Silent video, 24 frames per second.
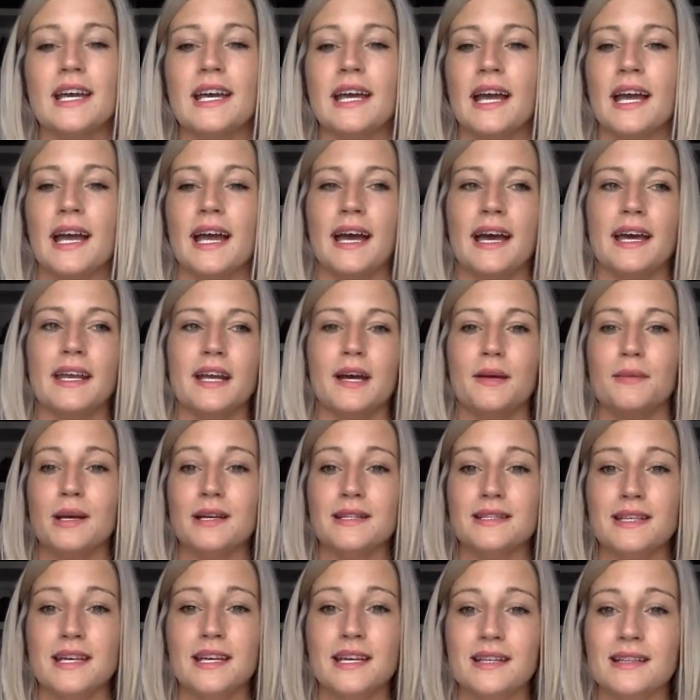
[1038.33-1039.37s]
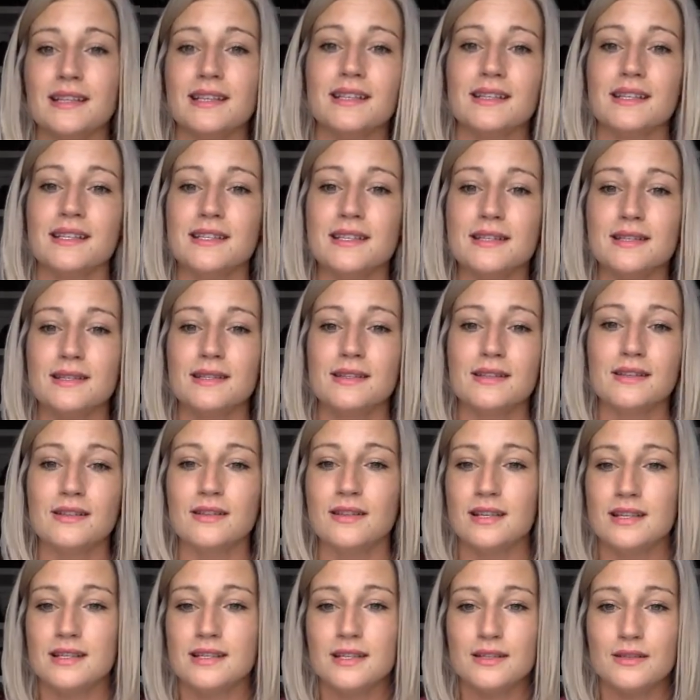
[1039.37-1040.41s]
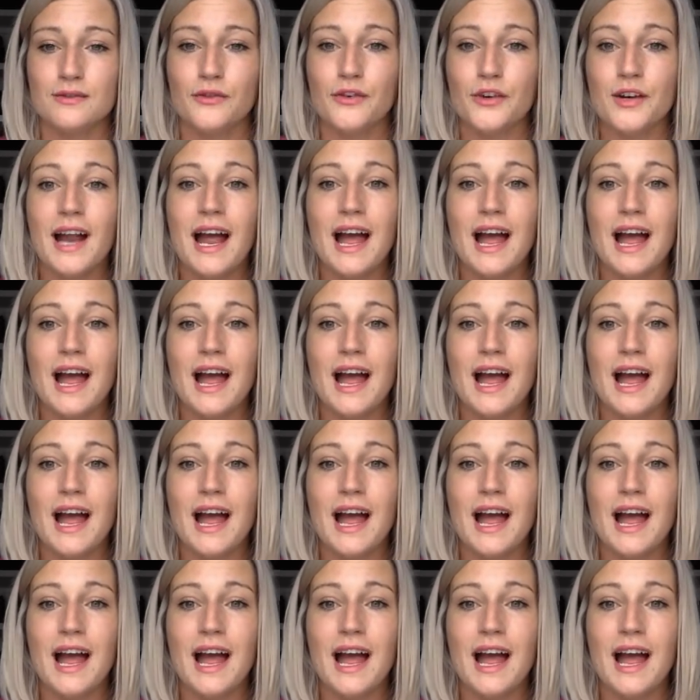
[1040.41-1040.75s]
And I'm not saying that this is for